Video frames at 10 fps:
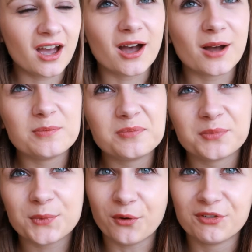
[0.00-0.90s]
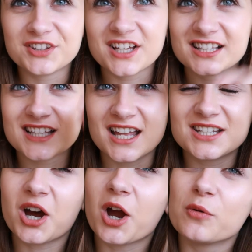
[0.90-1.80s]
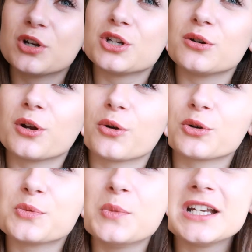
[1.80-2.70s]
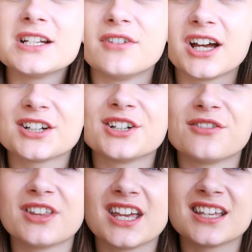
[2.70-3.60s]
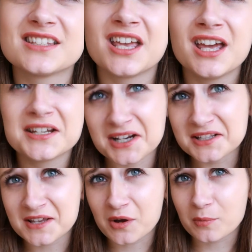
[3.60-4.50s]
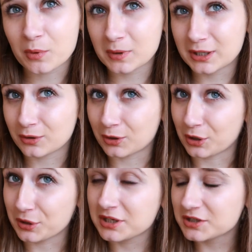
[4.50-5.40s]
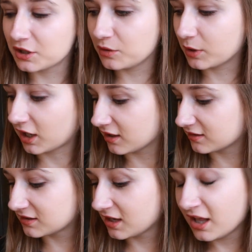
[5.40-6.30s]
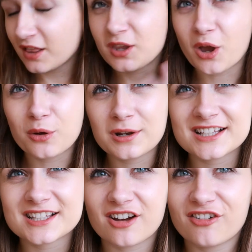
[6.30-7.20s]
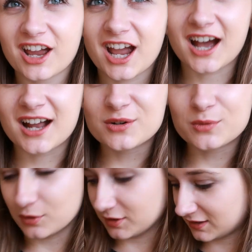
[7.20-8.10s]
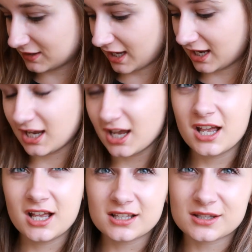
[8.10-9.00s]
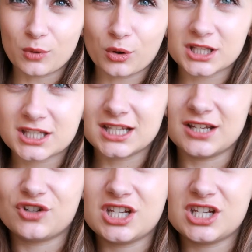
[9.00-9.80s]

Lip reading: Obviously I said I would do an autumn winter version of this. Turns out I'm probably not going to because the only stuff I had was like some long sleeve